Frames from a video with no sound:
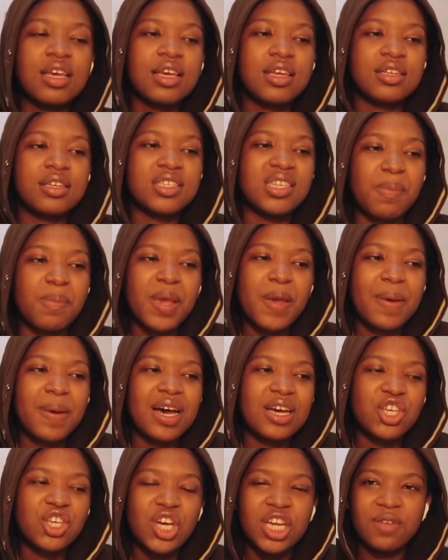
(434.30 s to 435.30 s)
The
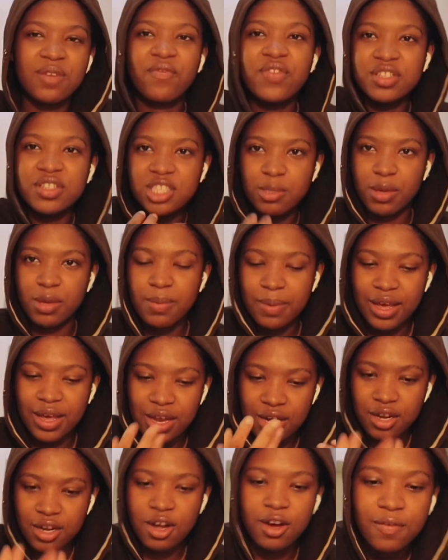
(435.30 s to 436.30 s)
paper, you can feel the paper
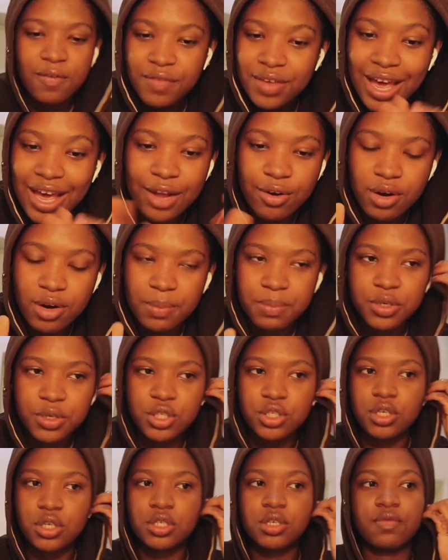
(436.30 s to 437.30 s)
in the coffee. I don't
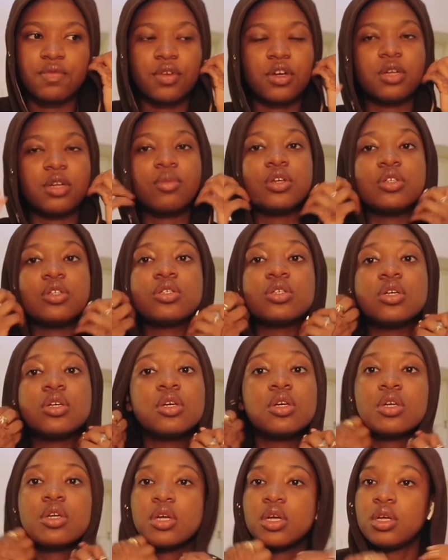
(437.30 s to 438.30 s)
appreciate it very much.
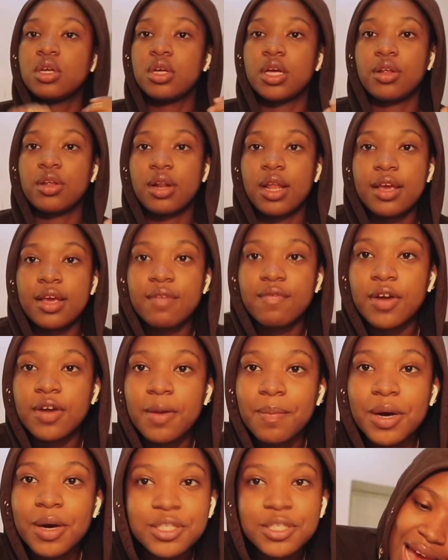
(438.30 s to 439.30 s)
I don't like it very much.